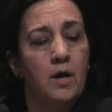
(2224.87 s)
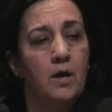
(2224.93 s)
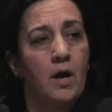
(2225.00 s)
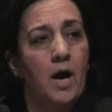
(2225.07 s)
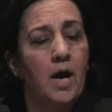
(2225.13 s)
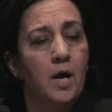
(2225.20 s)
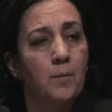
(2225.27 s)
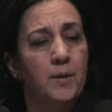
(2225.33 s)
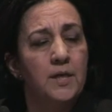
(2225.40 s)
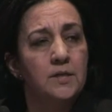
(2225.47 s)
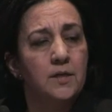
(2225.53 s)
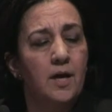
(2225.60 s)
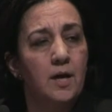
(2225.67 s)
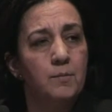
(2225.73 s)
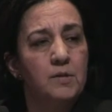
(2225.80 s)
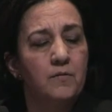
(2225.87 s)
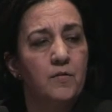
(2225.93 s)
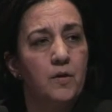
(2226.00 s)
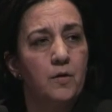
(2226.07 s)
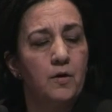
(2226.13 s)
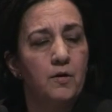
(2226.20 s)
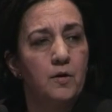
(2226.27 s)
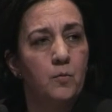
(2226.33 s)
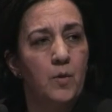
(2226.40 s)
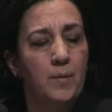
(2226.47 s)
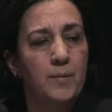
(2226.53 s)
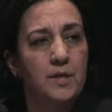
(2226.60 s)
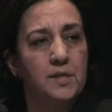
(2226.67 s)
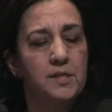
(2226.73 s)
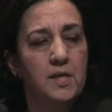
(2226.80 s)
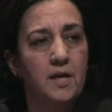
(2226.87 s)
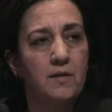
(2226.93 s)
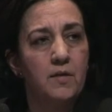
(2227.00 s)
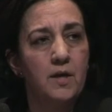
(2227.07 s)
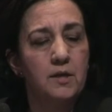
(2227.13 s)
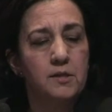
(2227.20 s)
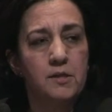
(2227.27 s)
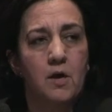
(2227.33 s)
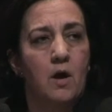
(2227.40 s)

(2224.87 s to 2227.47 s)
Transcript: How many times have you heard women say this?